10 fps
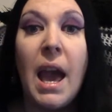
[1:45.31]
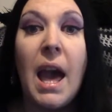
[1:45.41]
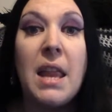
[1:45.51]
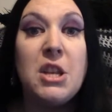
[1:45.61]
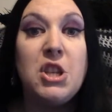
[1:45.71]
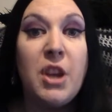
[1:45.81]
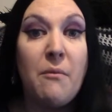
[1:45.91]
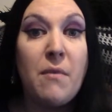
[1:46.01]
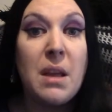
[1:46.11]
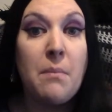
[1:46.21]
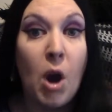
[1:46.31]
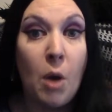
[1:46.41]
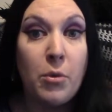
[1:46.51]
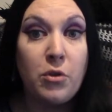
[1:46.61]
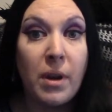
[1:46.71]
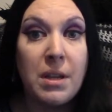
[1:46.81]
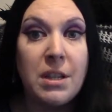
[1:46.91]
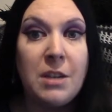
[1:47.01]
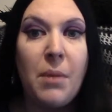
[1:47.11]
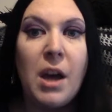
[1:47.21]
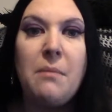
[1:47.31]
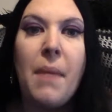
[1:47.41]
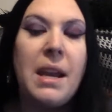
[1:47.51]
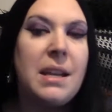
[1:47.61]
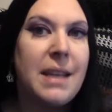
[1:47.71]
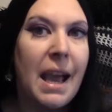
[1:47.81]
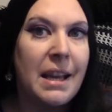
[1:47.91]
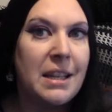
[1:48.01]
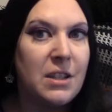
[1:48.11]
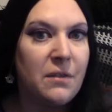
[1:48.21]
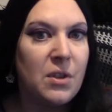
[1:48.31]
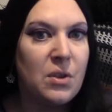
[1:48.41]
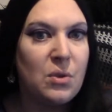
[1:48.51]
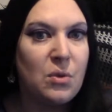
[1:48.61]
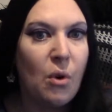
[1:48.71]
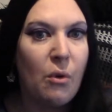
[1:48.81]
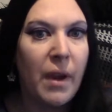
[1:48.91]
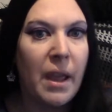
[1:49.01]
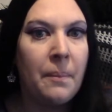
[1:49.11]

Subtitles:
and it's generally perpetrated by the main antagonist of the story,